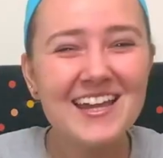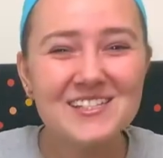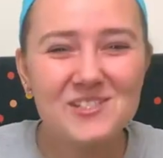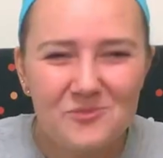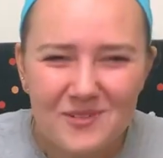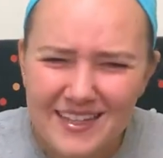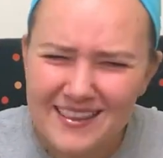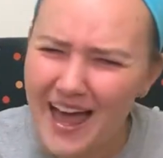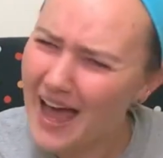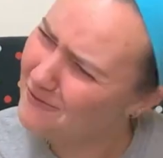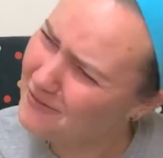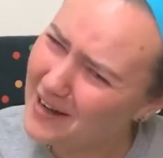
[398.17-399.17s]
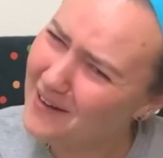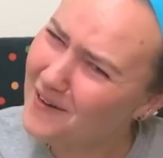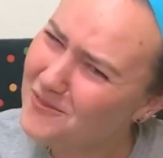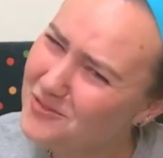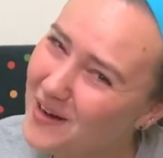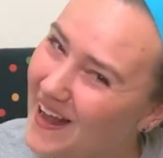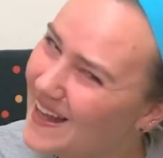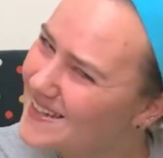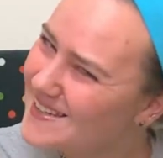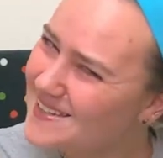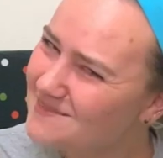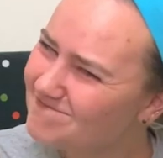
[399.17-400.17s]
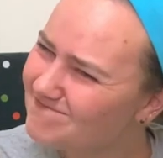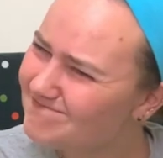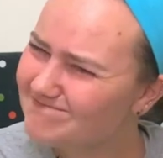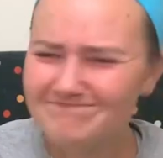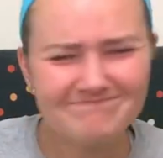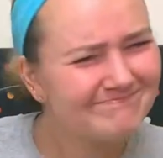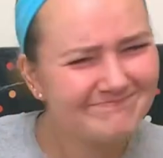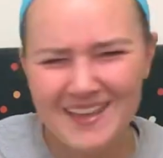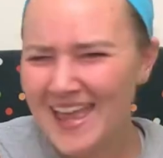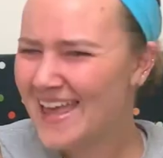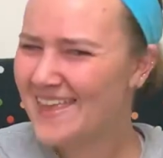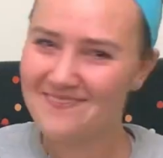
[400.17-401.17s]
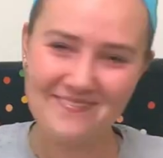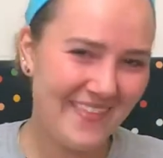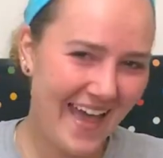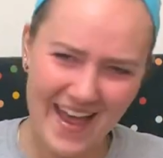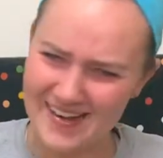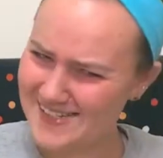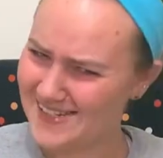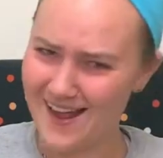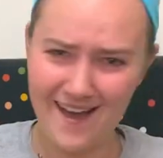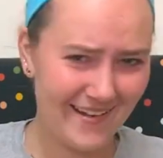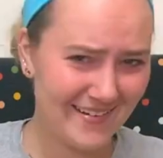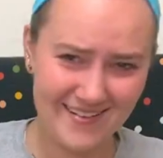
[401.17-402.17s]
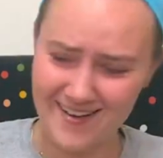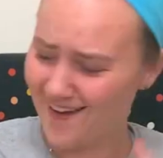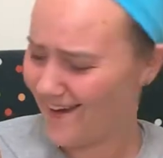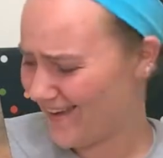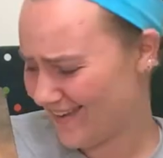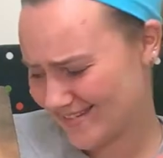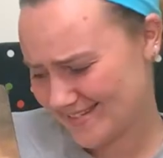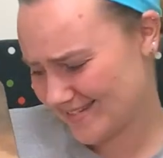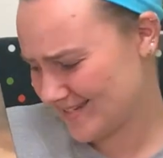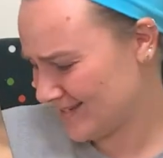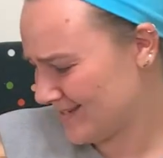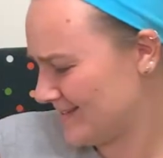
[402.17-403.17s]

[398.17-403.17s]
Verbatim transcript: Did we laugh at our friends? That's not nice.